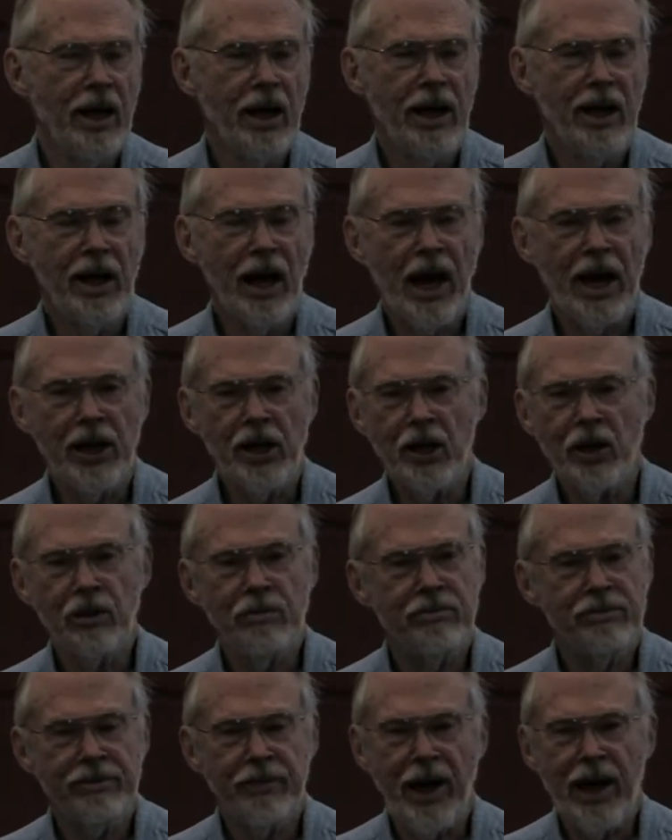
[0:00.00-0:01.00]
I
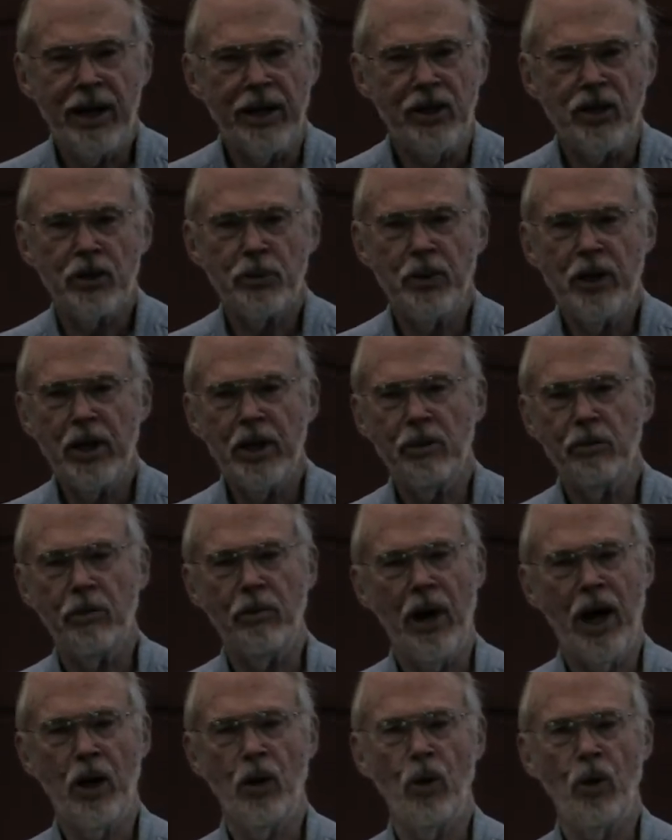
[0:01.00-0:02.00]
could spend
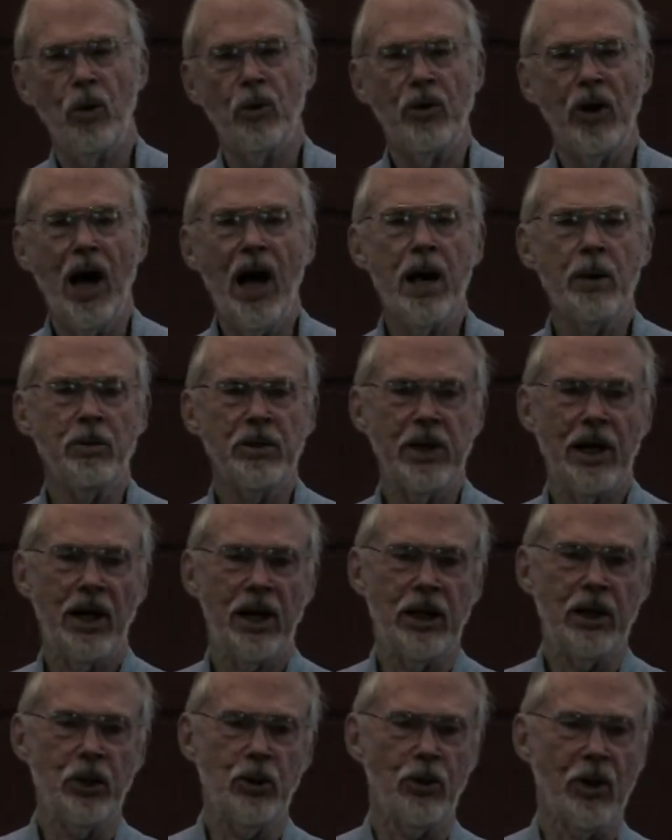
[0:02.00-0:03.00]
my whole time
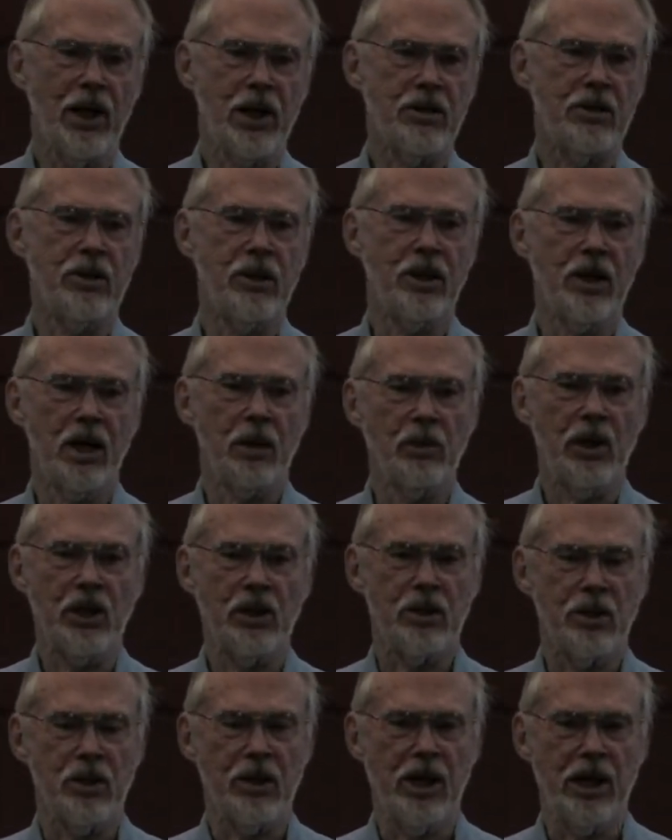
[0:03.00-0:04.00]
telling you Lester Germer
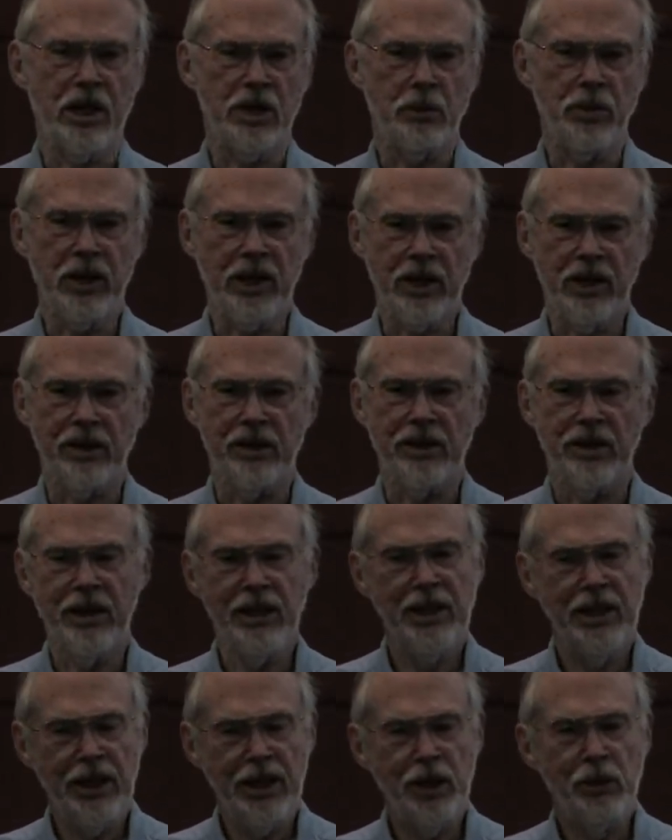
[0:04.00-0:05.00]
stories because
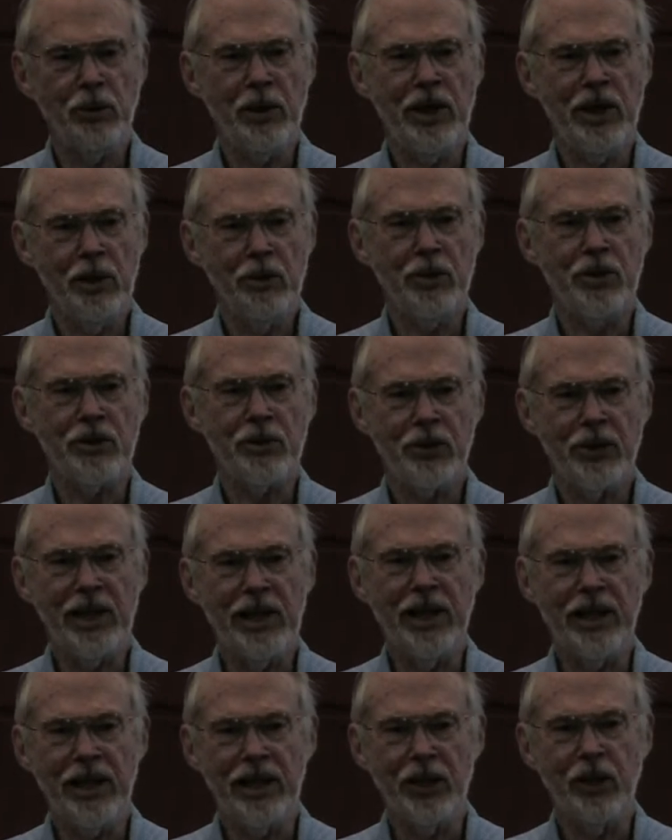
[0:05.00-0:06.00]
he was
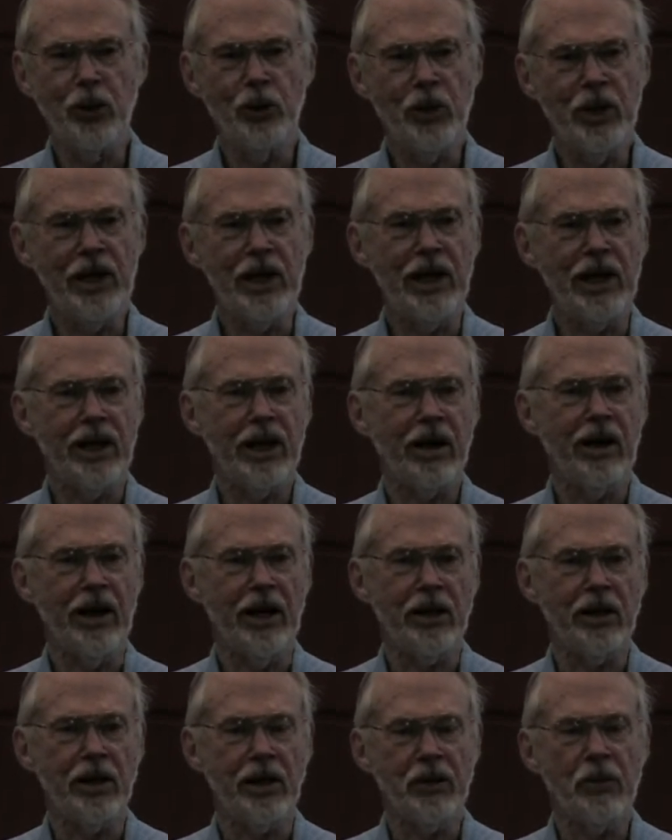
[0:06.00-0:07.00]
really a unique
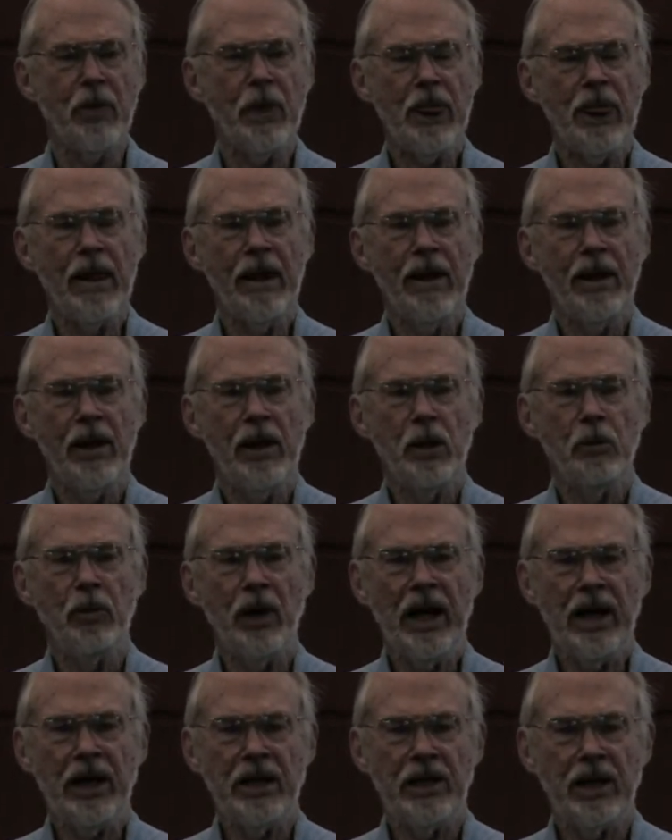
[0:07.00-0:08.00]
character.
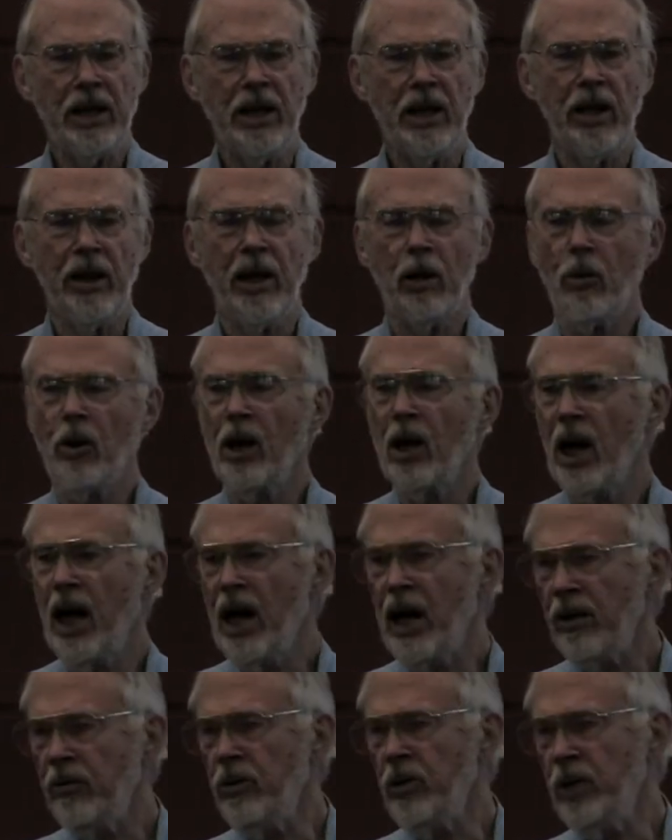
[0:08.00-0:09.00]
But there were a lot
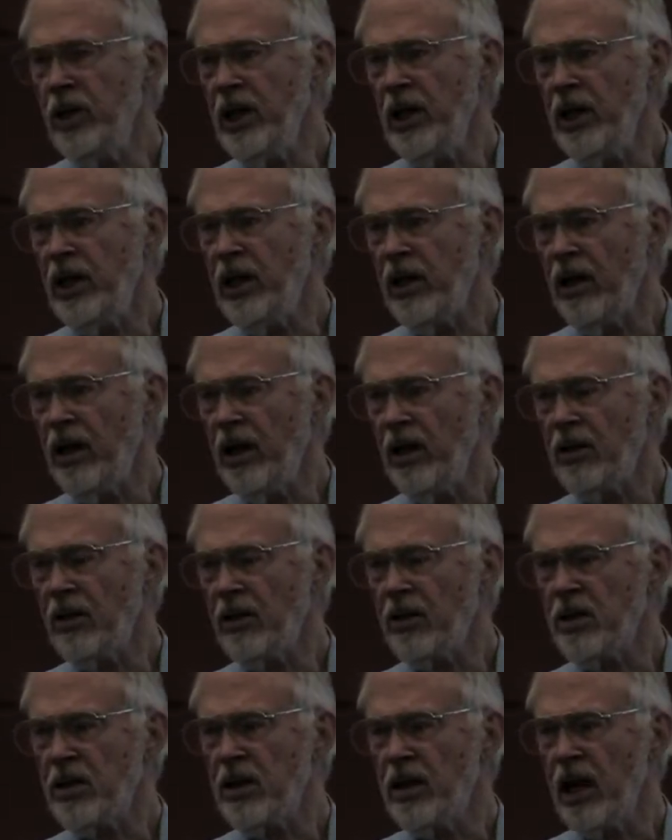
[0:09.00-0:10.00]
of unique characters
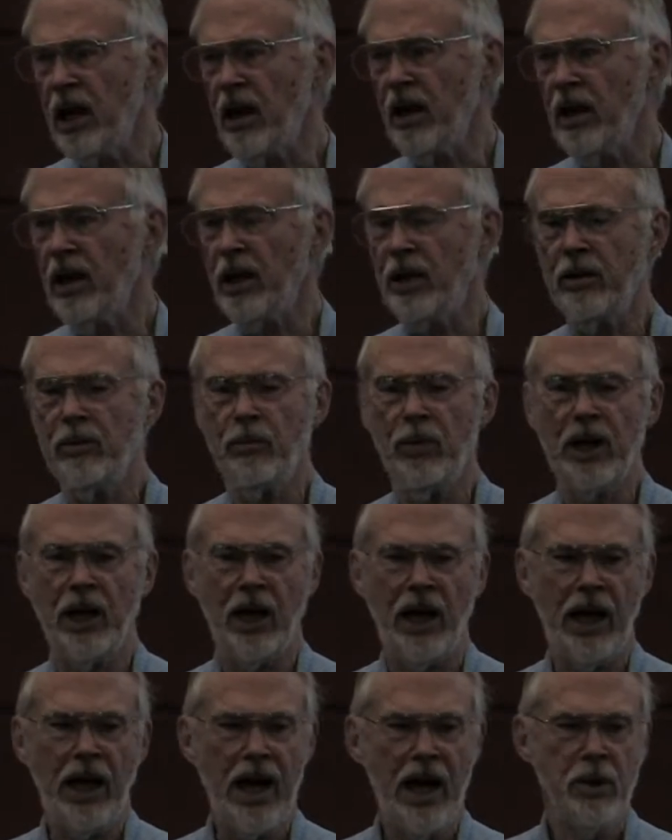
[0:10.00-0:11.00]
there at Bell
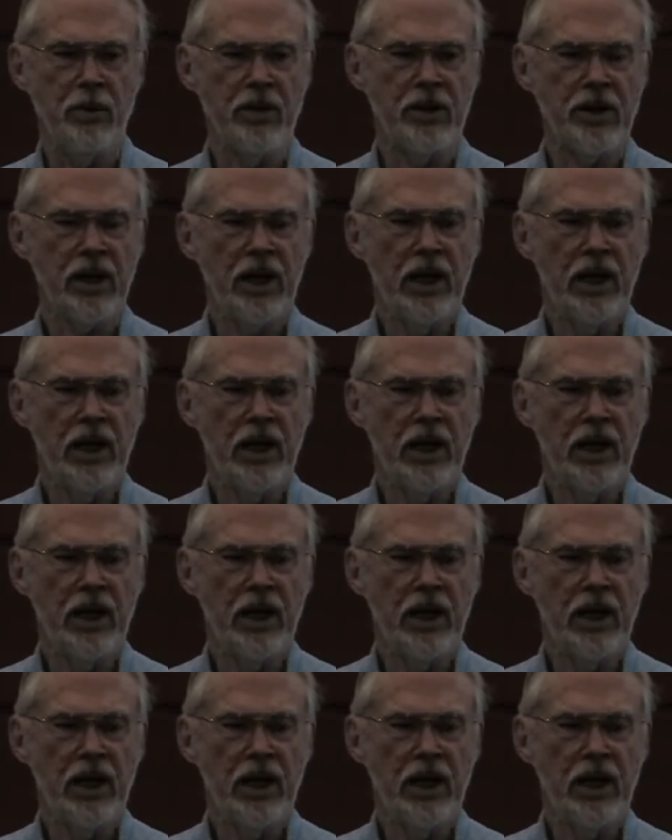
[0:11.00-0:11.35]
Labs.